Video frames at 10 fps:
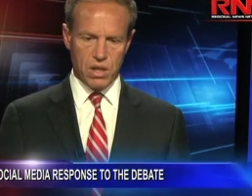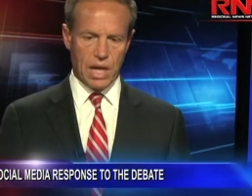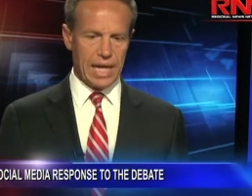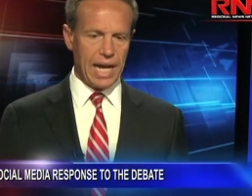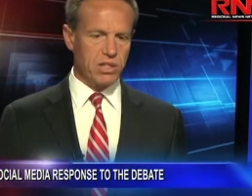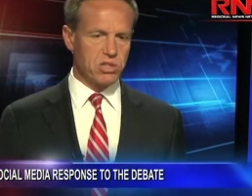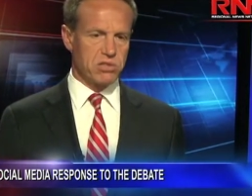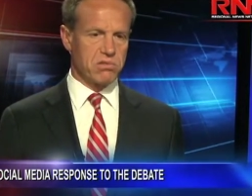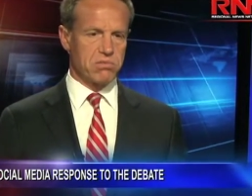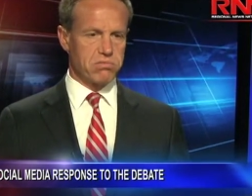a guy who's
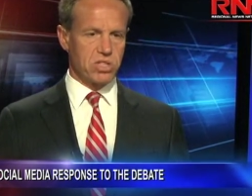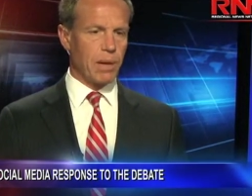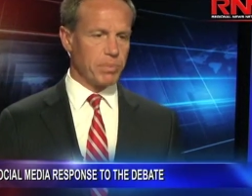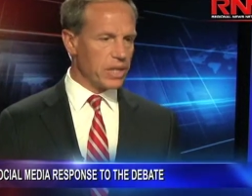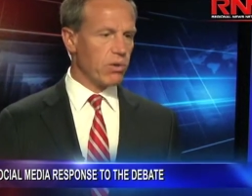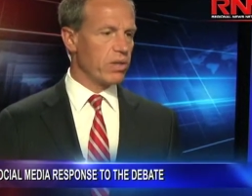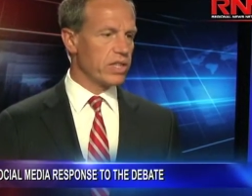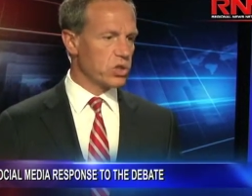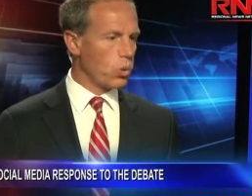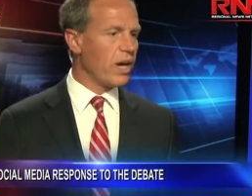stopped literally
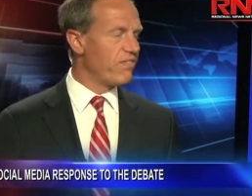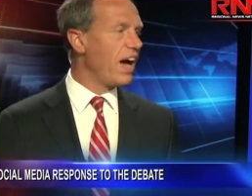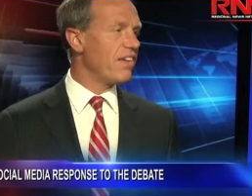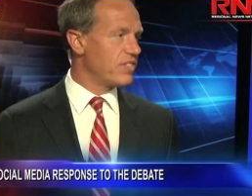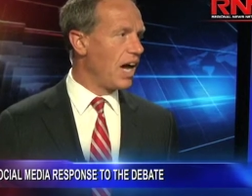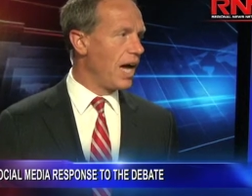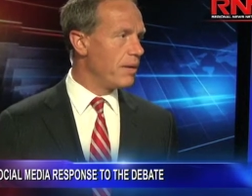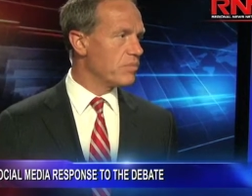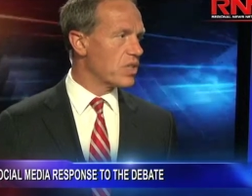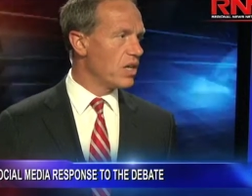25 times,